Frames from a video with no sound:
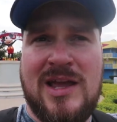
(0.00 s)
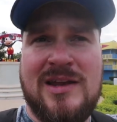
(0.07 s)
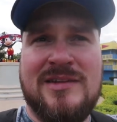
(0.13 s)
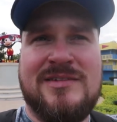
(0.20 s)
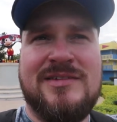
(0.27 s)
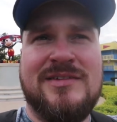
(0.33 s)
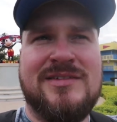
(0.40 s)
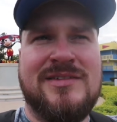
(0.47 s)
And
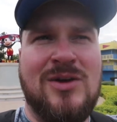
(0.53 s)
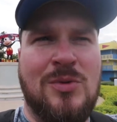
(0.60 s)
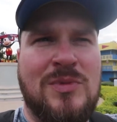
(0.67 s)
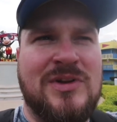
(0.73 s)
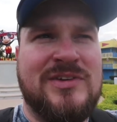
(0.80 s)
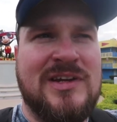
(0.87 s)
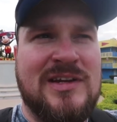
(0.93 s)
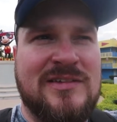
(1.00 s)
it's just so
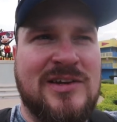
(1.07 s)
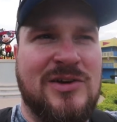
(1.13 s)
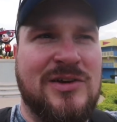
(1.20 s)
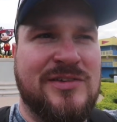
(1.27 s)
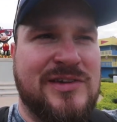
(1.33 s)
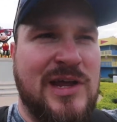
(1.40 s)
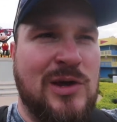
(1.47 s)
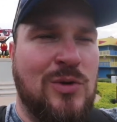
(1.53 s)
much easier
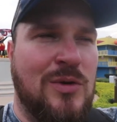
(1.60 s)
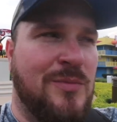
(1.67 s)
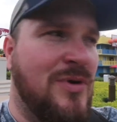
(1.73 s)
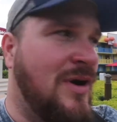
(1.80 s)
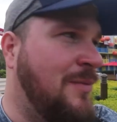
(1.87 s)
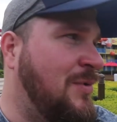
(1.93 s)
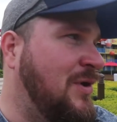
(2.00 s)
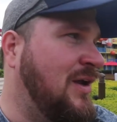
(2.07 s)
to stay on
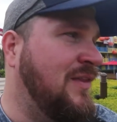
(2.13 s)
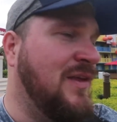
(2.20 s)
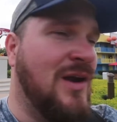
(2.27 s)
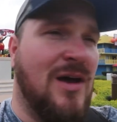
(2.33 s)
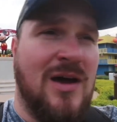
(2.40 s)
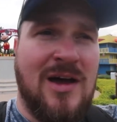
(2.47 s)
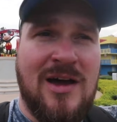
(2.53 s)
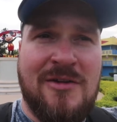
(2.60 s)
property than
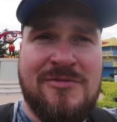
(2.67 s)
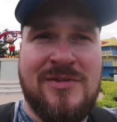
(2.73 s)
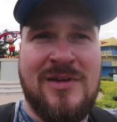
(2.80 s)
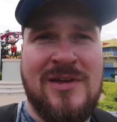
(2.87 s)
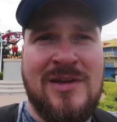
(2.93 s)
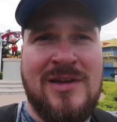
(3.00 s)
off.